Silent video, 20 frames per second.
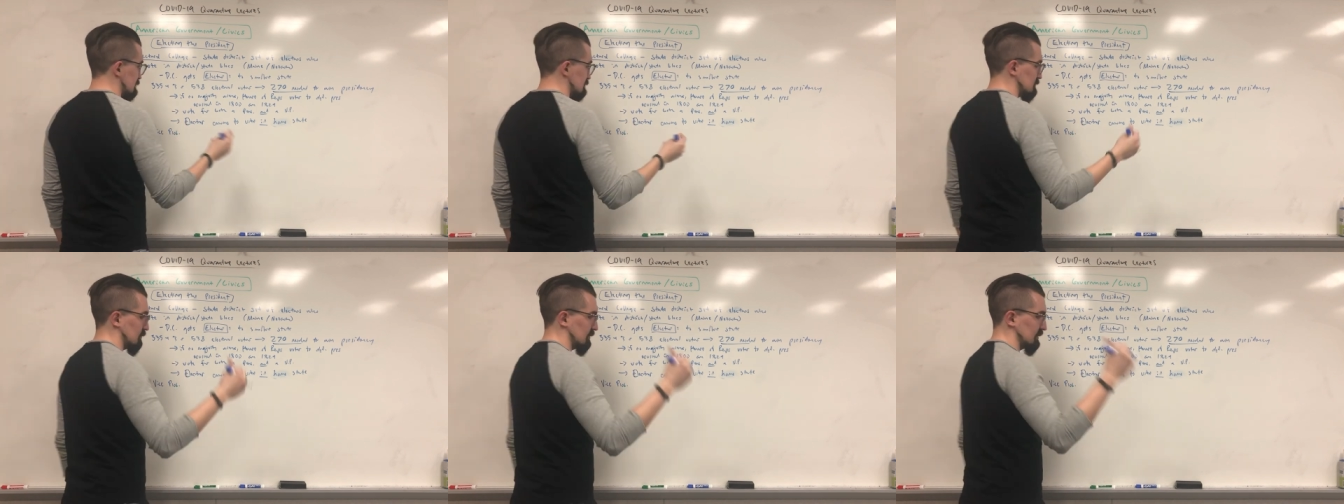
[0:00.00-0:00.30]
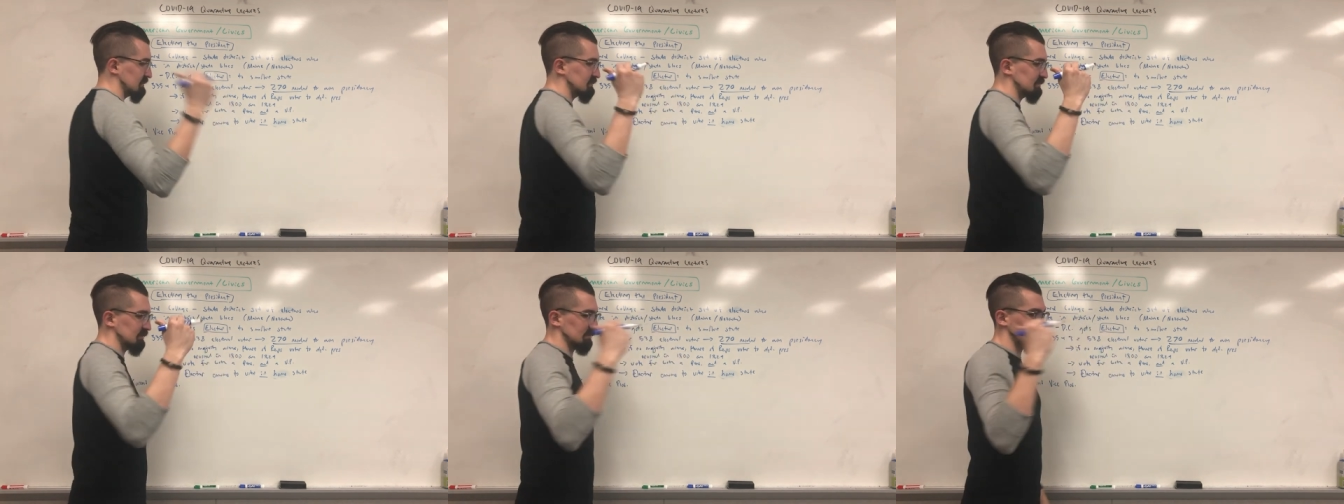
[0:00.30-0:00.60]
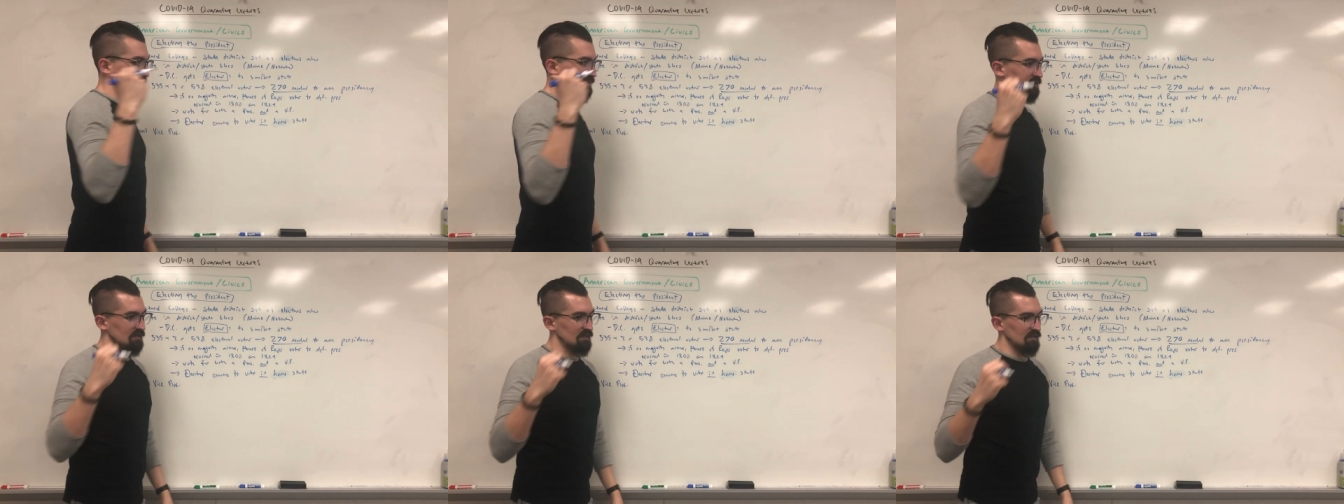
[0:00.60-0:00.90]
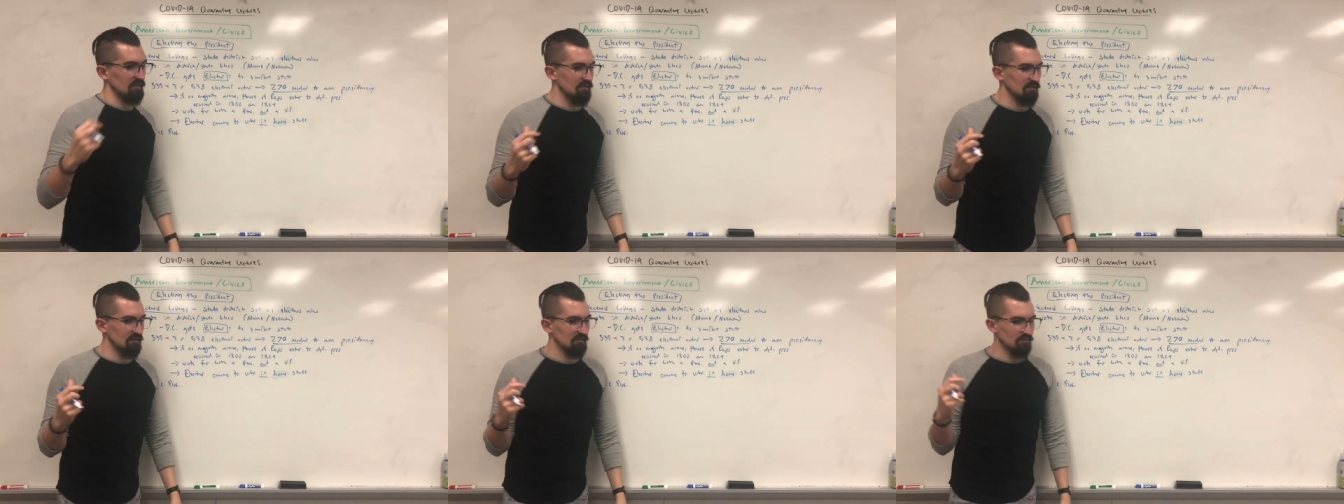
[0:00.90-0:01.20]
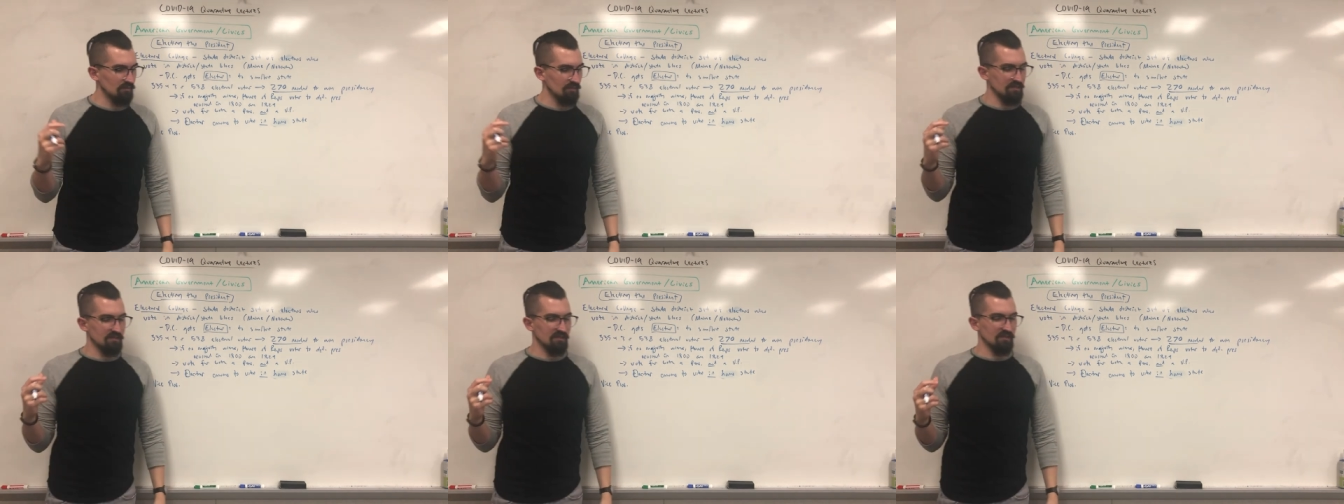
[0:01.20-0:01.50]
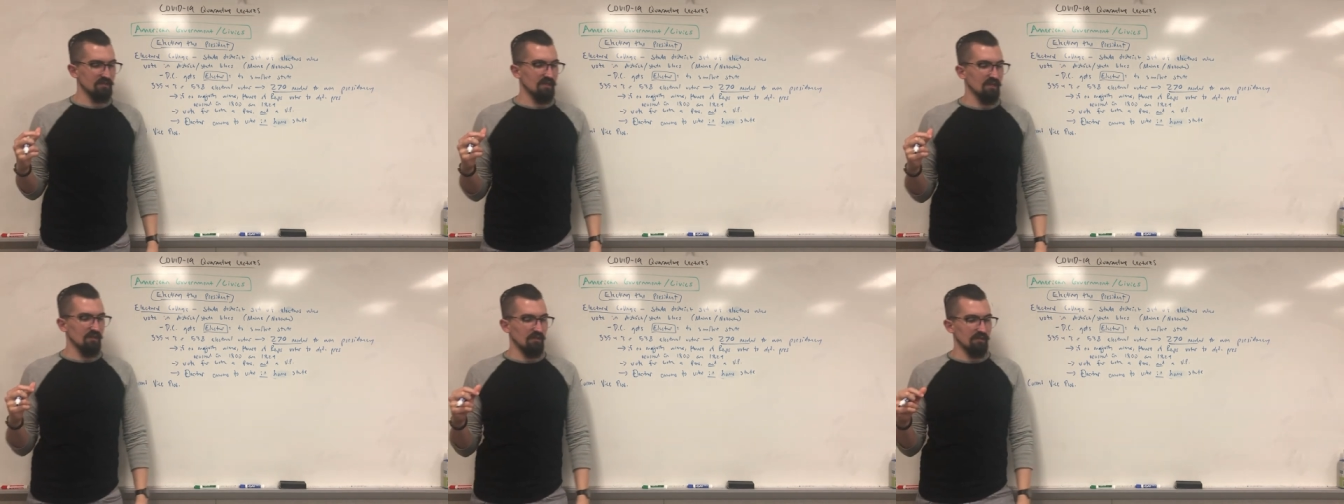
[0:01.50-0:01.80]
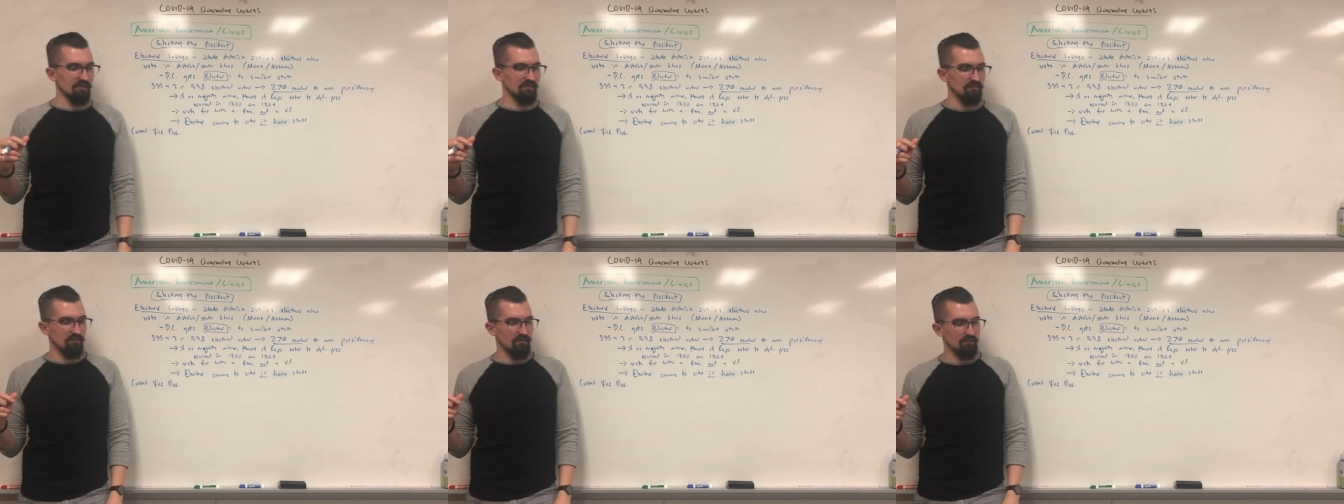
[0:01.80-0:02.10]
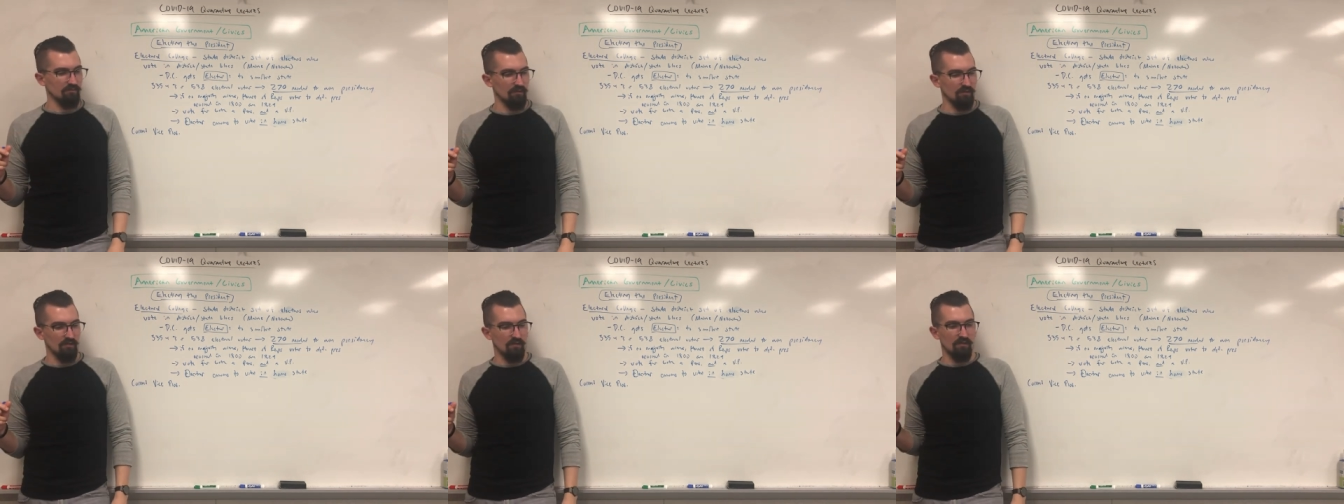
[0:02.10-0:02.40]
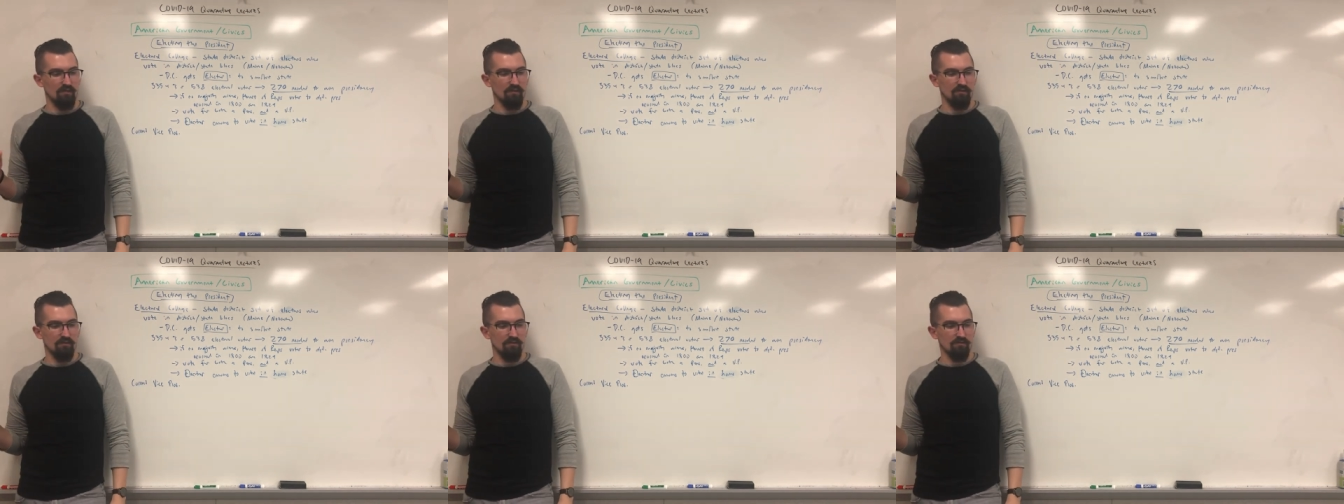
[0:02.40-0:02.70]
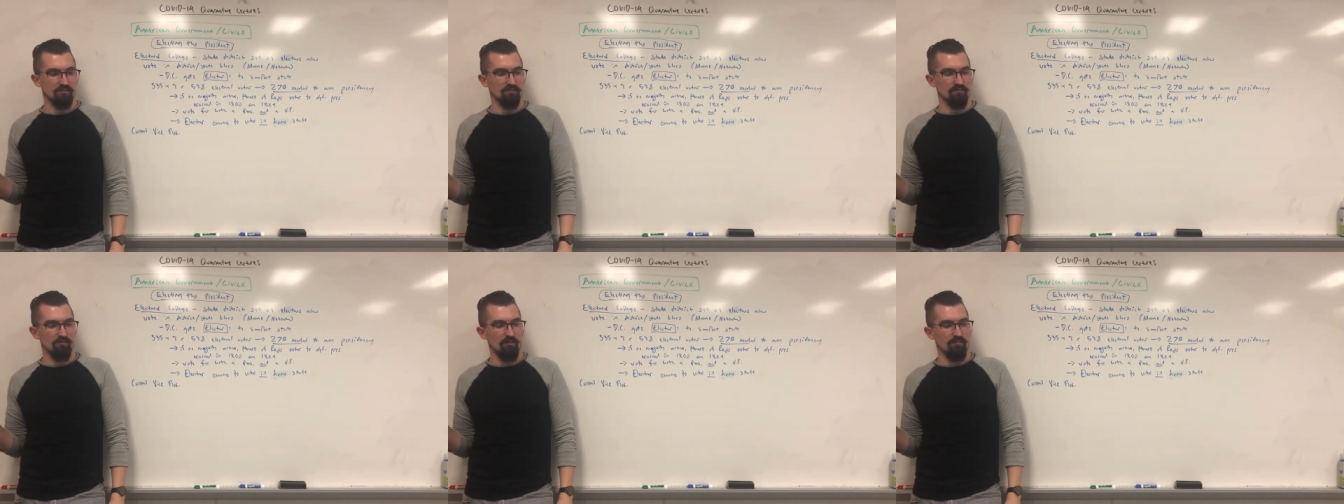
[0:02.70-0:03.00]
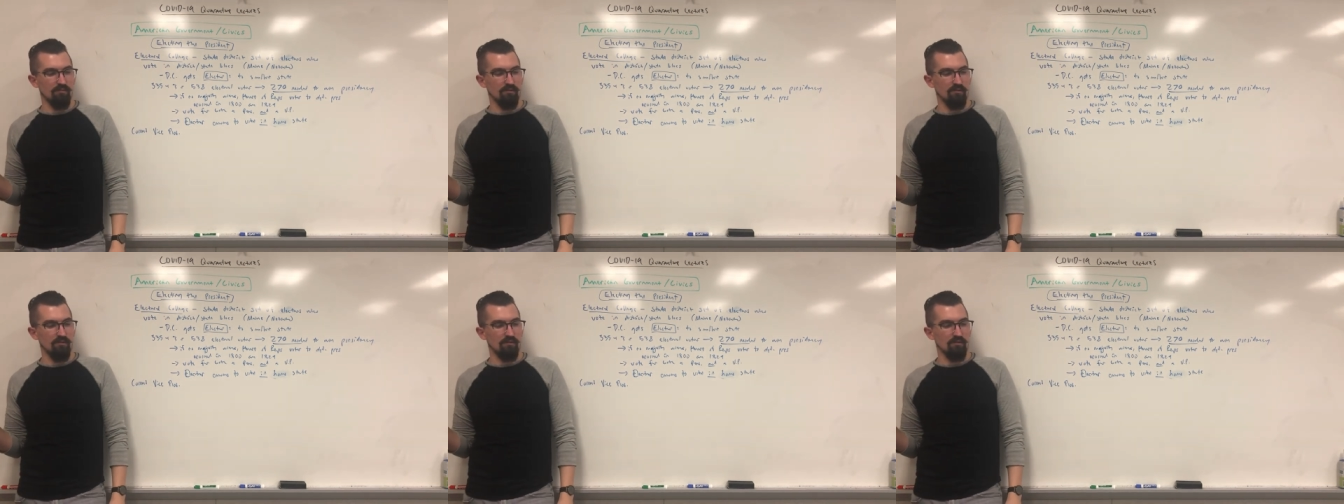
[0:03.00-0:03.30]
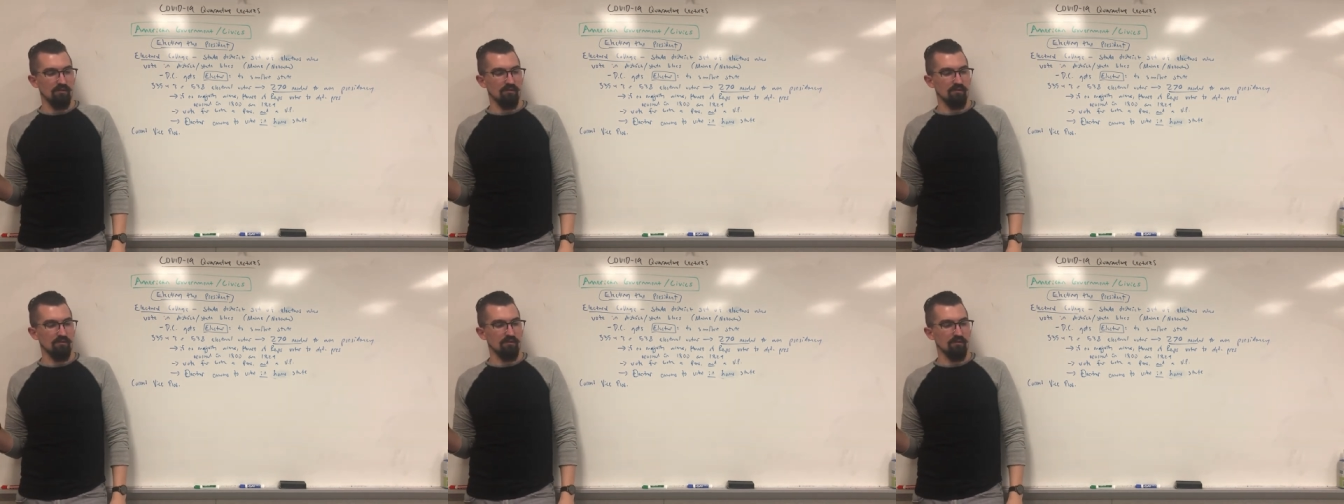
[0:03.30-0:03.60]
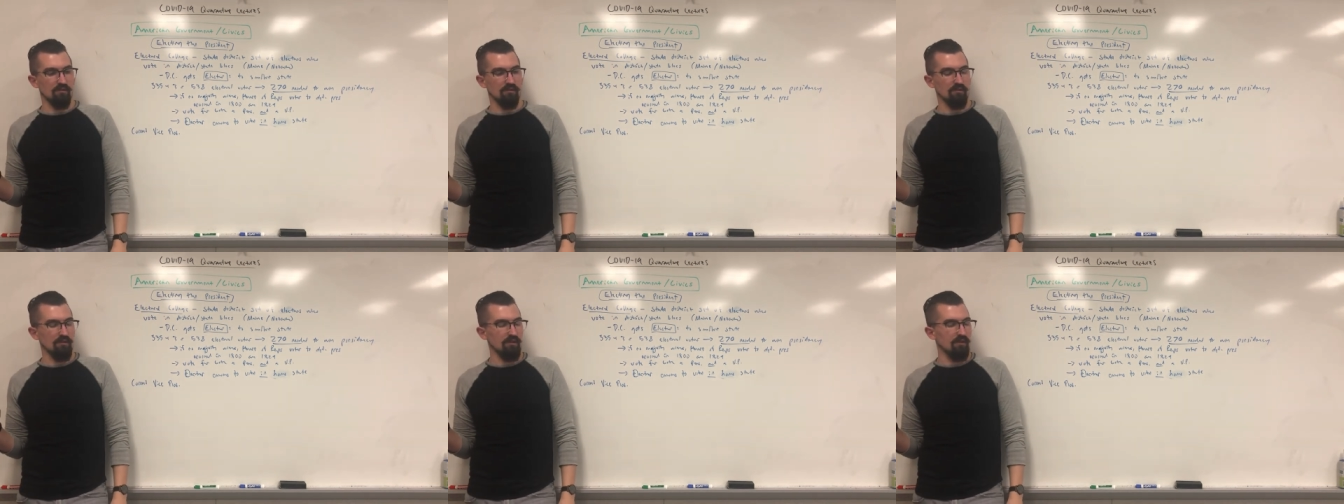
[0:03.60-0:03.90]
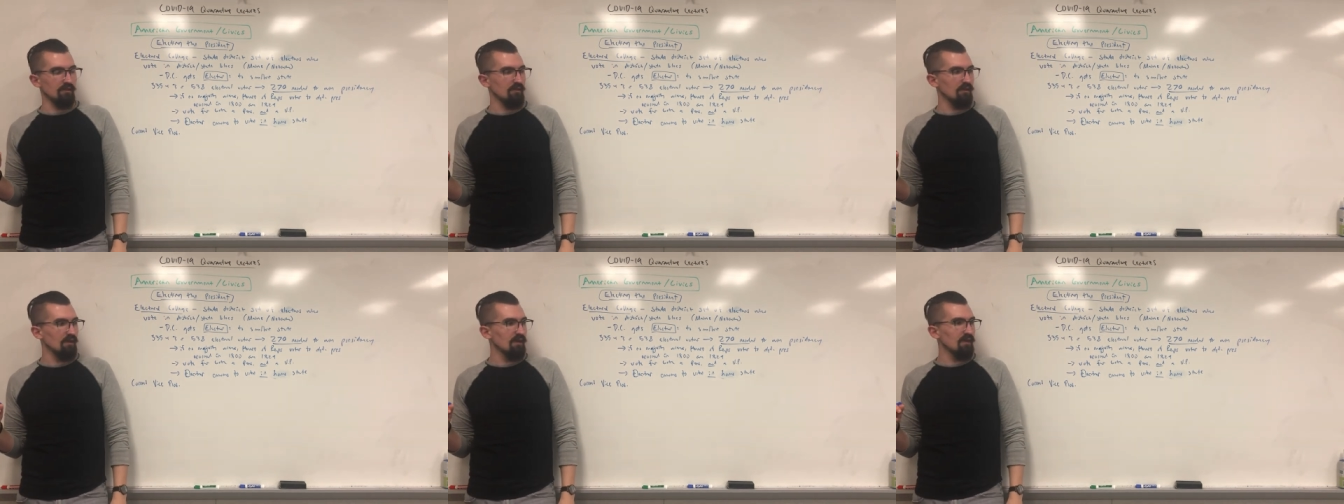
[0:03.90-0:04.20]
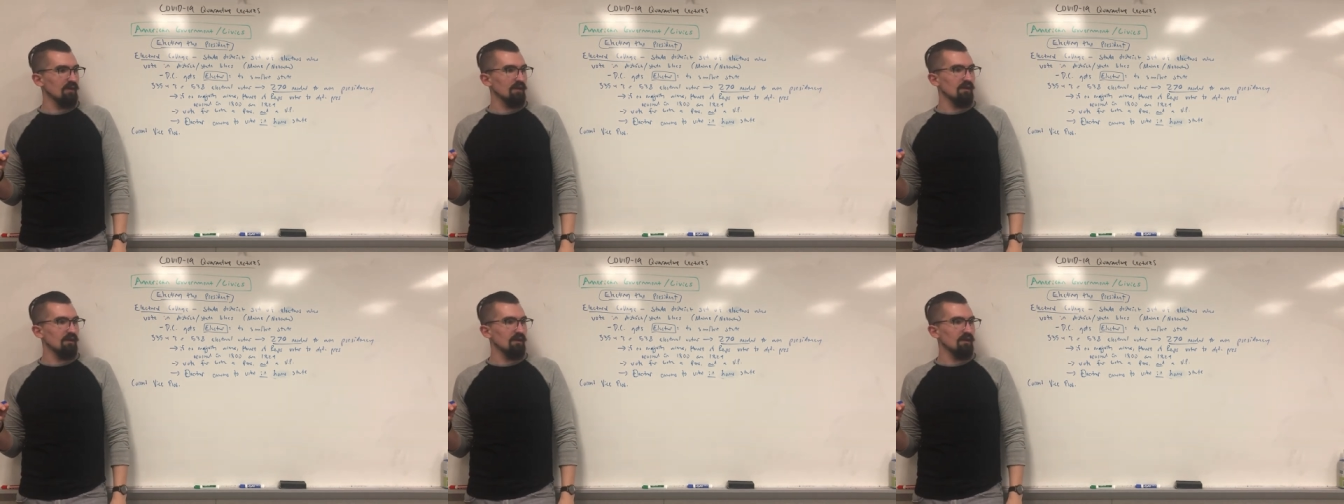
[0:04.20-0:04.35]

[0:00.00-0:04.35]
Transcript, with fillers: the 2016 election between Trump and Clinton,